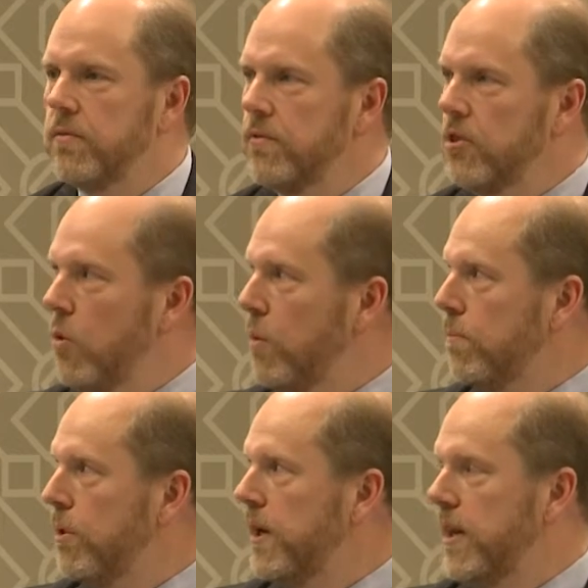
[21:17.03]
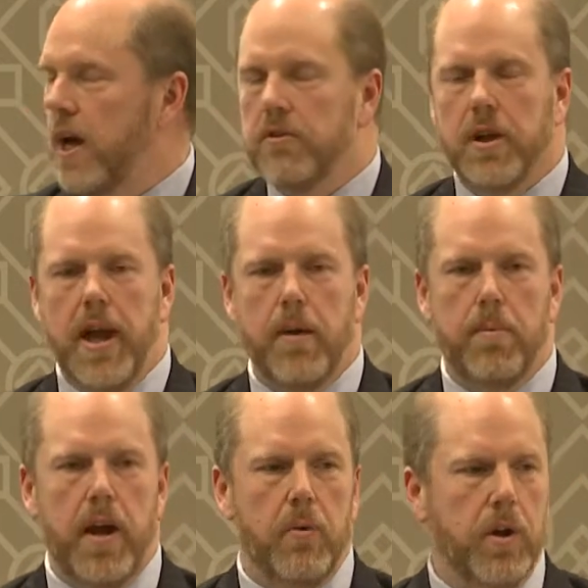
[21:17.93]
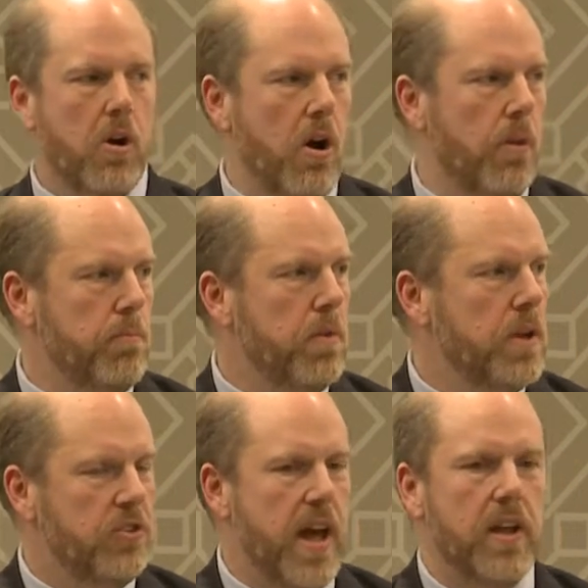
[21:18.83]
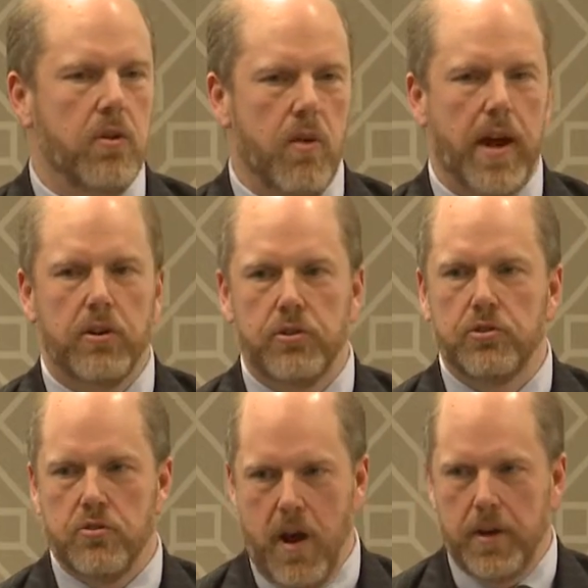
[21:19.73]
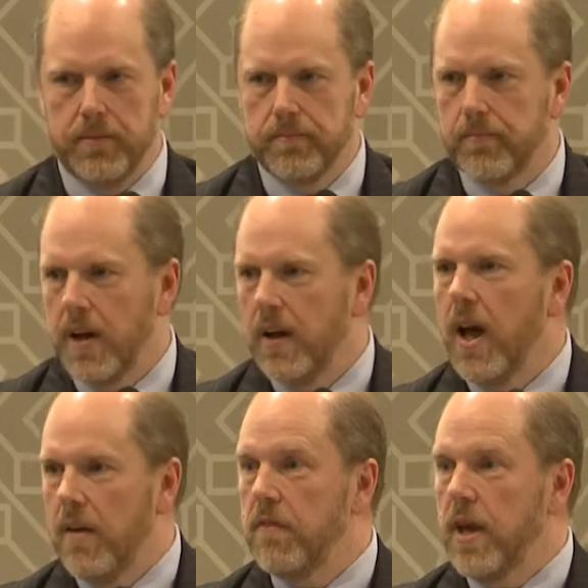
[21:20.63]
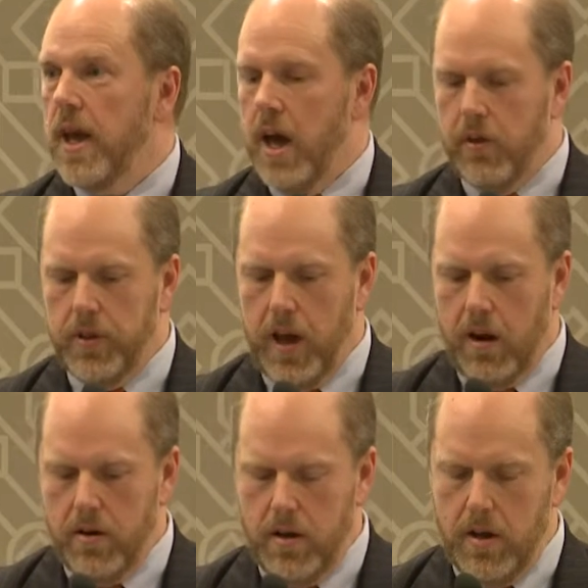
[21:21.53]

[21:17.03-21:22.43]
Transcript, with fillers: And so we're putting together a campaign we call Setting the Record Straight on, on VA healthcare.